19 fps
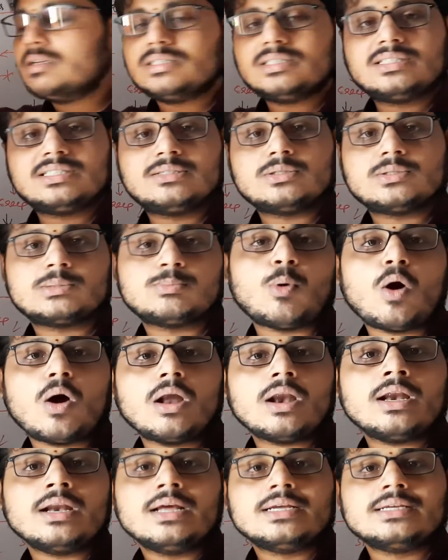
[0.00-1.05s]

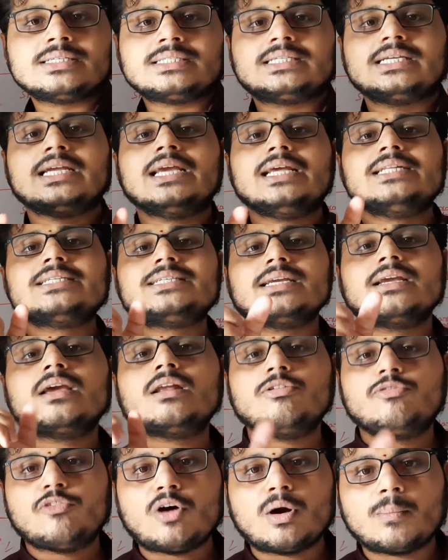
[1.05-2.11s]
small single
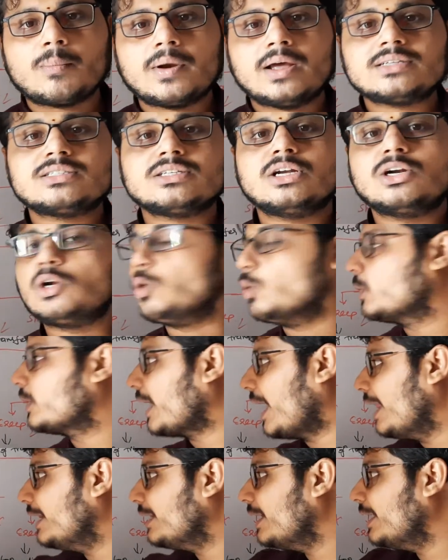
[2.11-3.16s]
formulas to
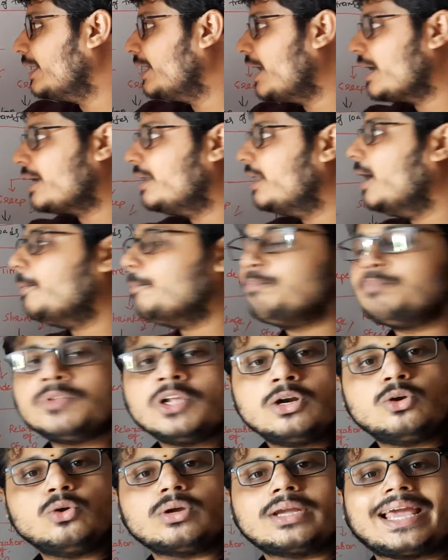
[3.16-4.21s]
calculate
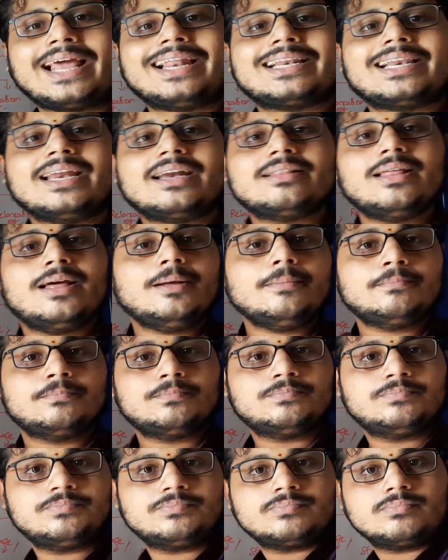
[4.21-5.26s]
the
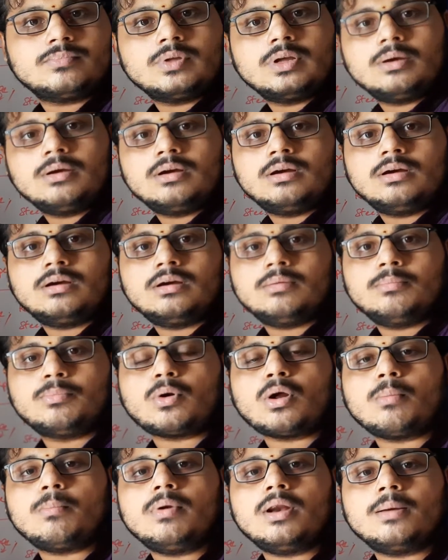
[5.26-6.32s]

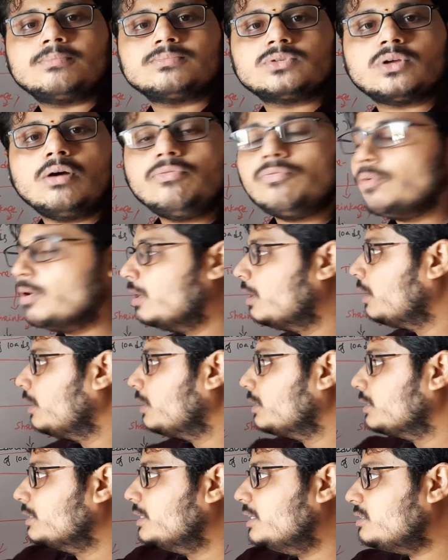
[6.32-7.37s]
problems of
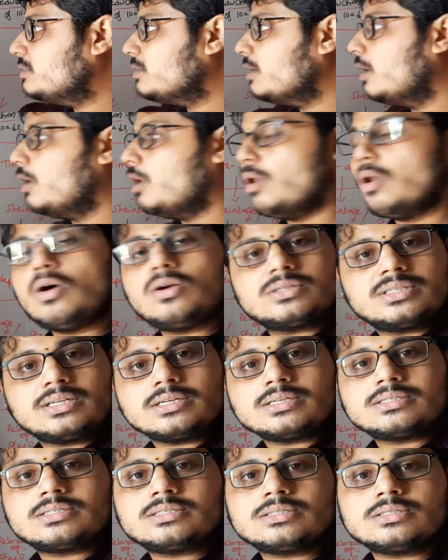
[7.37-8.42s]
these
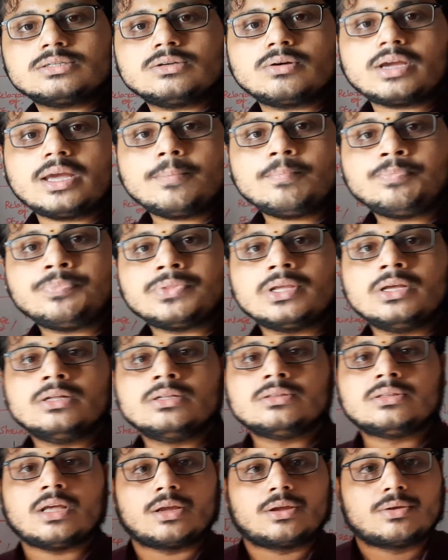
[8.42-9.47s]
losses. Okay,
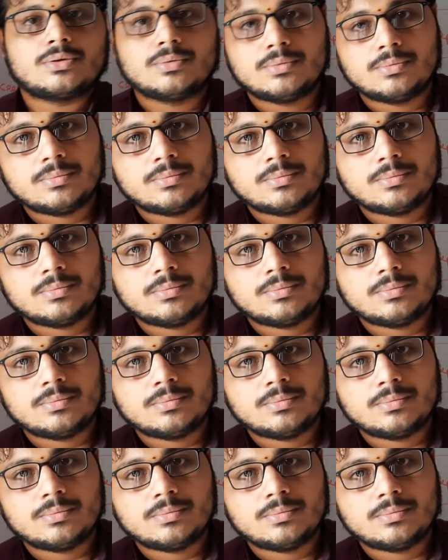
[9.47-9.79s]
thank you.